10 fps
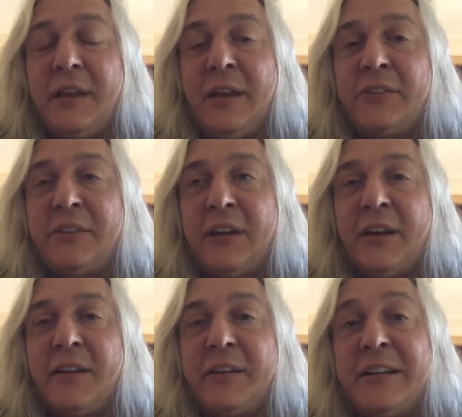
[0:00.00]
it's
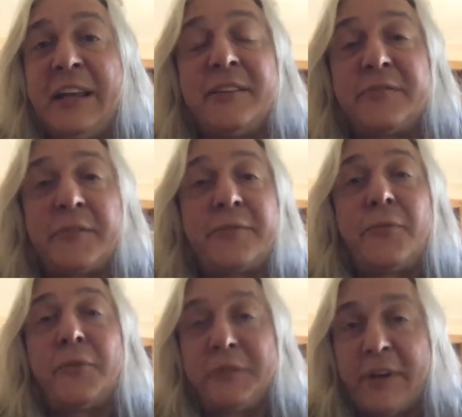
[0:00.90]
uh, native
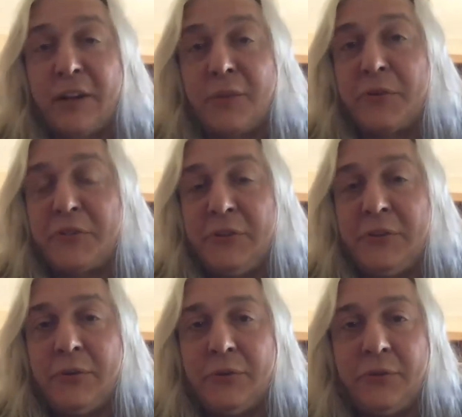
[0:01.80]
for developers to
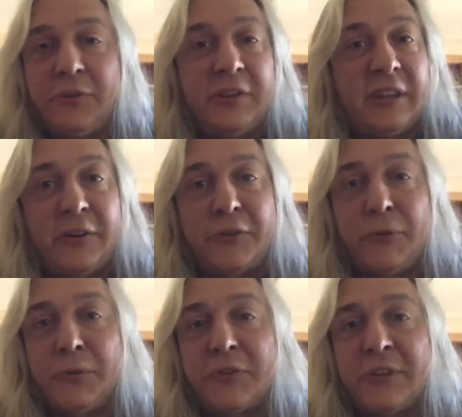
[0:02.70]
use using their
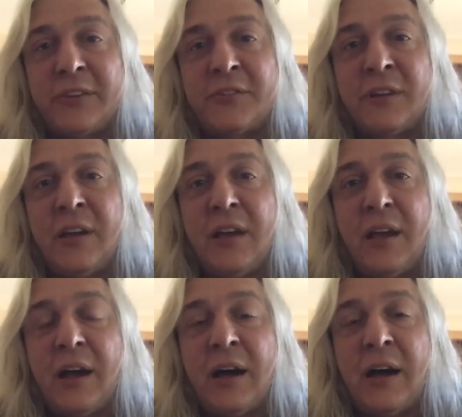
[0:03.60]
tool sets
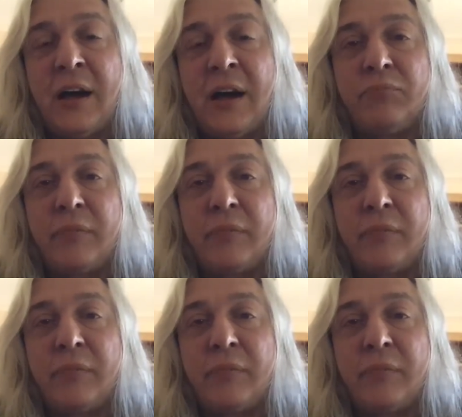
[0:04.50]
um,